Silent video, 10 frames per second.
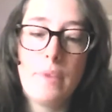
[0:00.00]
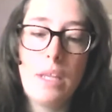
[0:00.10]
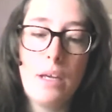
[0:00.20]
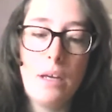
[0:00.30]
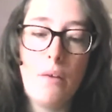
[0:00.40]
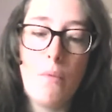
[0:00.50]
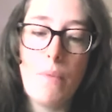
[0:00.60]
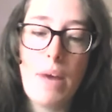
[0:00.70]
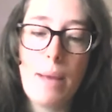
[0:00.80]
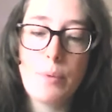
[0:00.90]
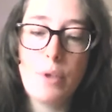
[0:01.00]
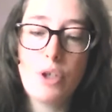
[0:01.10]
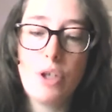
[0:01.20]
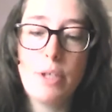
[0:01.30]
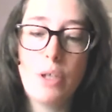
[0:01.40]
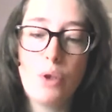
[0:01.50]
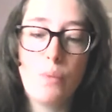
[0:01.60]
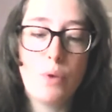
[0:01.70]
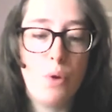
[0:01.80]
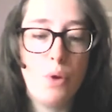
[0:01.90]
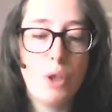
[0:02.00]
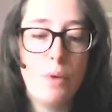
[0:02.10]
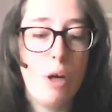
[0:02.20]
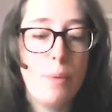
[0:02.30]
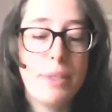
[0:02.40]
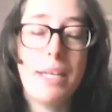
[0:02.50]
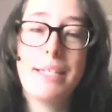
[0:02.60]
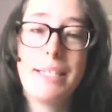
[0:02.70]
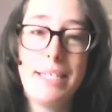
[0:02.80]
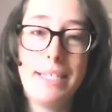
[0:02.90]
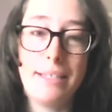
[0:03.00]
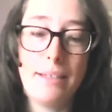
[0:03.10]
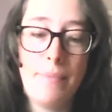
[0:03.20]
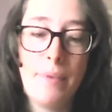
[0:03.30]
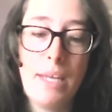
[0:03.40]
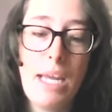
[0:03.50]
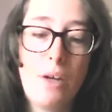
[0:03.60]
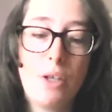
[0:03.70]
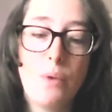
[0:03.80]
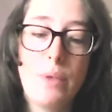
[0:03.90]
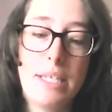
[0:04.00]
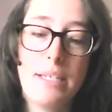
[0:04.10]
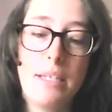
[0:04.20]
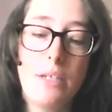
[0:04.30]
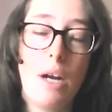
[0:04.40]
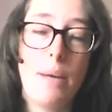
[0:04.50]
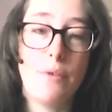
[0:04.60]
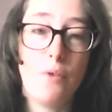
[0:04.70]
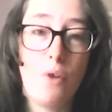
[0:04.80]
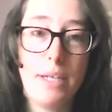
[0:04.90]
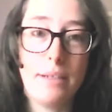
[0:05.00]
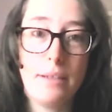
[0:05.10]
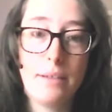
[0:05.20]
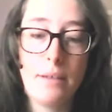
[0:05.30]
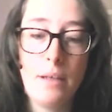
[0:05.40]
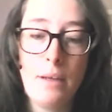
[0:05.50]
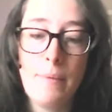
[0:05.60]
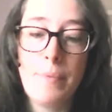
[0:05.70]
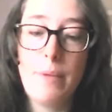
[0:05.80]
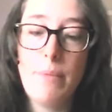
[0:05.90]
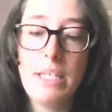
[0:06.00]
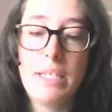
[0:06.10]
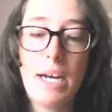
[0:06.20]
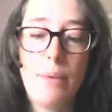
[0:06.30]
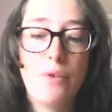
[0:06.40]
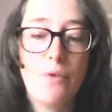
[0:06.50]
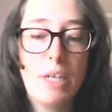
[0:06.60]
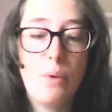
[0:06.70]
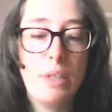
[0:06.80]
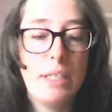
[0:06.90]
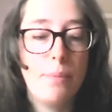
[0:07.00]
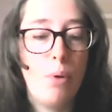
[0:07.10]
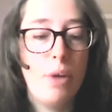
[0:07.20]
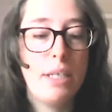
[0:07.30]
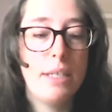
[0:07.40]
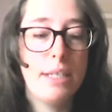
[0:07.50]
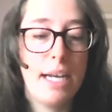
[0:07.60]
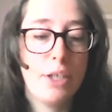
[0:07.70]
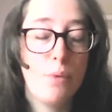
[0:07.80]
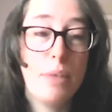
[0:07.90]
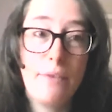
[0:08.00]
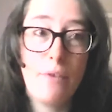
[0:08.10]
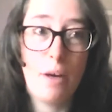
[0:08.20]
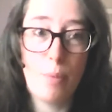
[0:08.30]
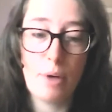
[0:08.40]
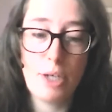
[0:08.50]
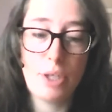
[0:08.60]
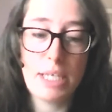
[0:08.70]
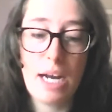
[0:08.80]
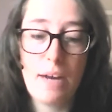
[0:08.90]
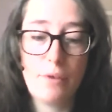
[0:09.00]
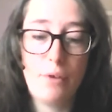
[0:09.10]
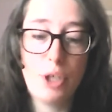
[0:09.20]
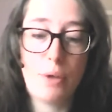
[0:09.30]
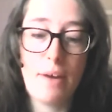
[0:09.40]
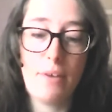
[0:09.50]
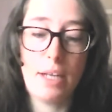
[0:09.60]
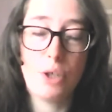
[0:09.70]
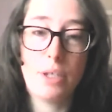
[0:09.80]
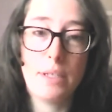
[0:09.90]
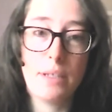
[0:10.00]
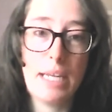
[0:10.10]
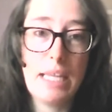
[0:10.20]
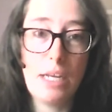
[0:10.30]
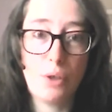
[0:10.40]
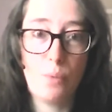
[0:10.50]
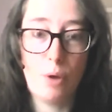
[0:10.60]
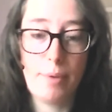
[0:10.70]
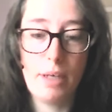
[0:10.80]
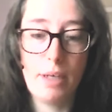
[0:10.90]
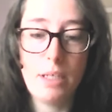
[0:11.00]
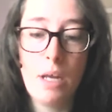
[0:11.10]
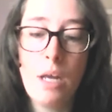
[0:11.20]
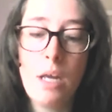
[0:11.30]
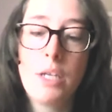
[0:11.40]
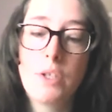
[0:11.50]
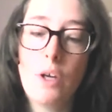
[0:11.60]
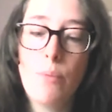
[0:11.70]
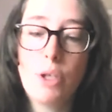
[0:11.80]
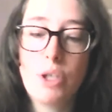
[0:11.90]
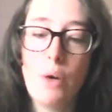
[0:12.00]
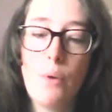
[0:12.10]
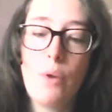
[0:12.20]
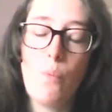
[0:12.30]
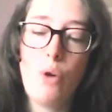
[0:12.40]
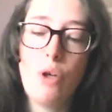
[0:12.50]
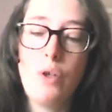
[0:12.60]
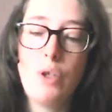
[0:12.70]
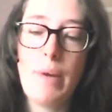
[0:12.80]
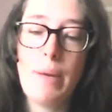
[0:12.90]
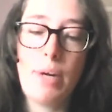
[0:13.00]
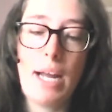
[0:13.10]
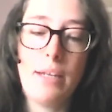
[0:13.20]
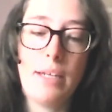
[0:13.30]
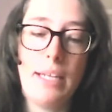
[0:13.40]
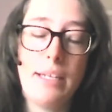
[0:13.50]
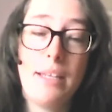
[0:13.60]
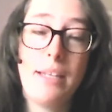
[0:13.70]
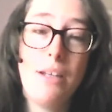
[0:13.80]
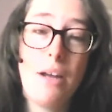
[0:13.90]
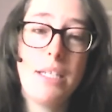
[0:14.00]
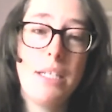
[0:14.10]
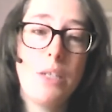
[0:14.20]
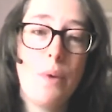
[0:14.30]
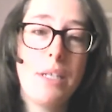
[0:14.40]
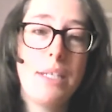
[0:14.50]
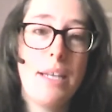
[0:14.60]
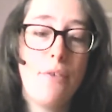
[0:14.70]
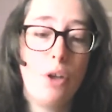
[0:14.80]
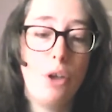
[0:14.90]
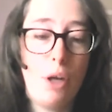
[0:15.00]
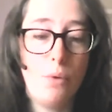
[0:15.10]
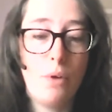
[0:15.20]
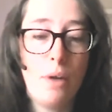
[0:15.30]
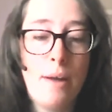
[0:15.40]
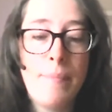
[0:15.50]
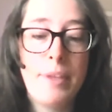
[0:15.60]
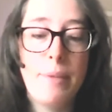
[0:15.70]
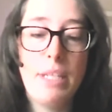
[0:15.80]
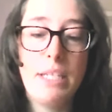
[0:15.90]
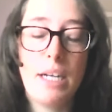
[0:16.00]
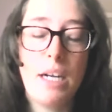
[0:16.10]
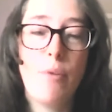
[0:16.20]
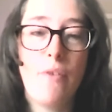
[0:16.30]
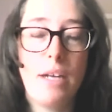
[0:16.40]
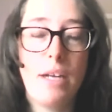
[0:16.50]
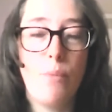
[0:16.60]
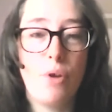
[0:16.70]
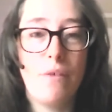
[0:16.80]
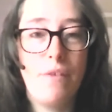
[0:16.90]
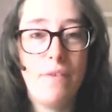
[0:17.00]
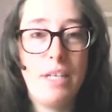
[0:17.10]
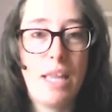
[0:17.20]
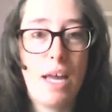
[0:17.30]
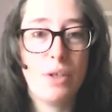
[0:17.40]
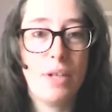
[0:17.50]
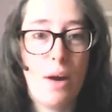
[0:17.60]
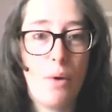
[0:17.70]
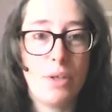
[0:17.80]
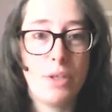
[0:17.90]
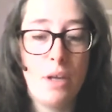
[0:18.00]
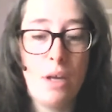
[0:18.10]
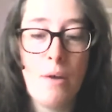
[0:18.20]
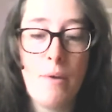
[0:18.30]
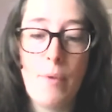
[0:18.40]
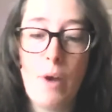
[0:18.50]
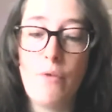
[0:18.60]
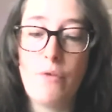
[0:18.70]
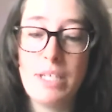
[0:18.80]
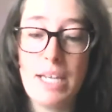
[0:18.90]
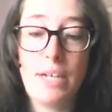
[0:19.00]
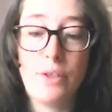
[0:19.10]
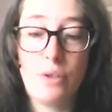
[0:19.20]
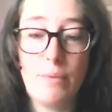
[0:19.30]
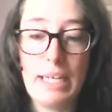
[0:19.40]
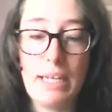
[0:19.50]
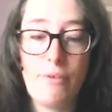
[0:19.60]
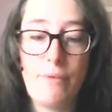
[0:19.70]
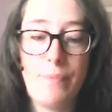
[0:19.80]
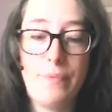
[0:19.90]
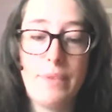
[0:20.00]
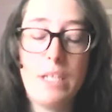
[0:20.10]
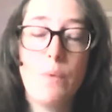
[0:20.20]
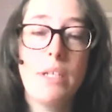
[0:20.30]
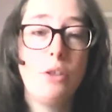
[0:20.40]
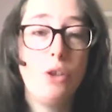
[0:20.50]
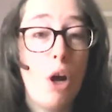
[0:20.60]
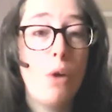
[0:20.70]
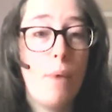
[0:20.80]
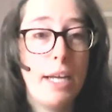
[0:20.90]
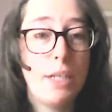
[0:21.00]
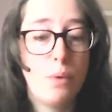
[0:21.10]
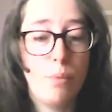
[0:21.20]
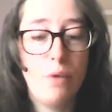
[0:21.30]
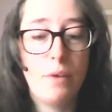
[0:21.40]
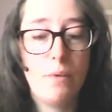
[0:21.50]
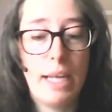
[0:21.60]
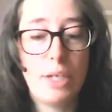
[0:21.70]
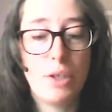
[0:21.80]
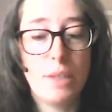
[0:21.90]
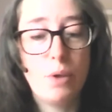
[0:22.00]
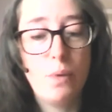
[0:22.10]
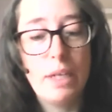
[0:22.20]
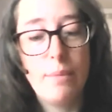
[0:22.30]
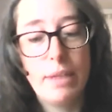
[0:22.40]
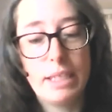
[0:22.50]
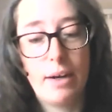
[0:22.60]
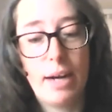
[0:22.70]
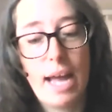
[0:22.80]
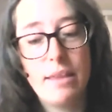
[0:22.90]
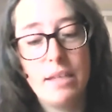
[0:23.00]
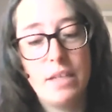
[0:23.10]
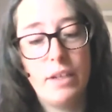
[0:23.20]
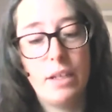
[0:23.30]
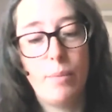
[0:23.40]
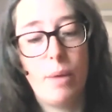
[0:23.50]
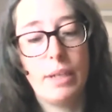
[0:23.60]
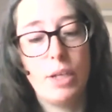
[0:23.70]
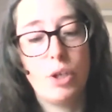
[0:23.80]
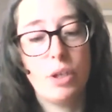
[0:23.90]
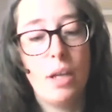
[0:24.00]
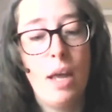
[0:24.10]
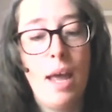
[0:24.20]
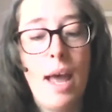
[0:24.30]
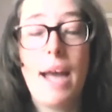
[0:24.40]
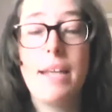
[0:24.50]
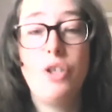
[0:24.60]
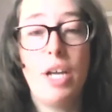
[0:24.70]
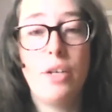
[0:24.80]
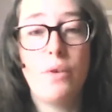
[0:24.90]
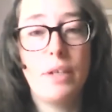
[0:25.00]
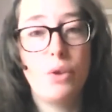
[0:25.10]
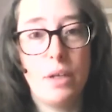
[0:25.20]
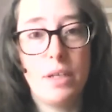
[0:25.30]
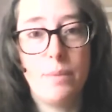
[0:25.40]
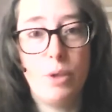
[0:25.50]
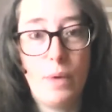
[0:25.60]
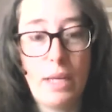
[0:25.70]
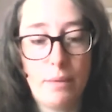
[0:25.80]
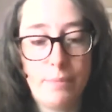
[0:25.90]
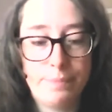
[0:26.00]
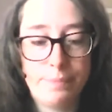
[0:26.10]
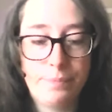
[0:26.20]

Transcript: The Habsburg German soldier was also an upstanding citizen, eager to assist in times of crisis. The military was frequently deployed in disaster relief operations after floods or avalanches in the interwar period, so much so that one newspaper calculated that in 1927 alone, the military provided more than 50,000 hours of disaster relief. This went a long way to improving relations between the military and the civilian population and engendering trust between them.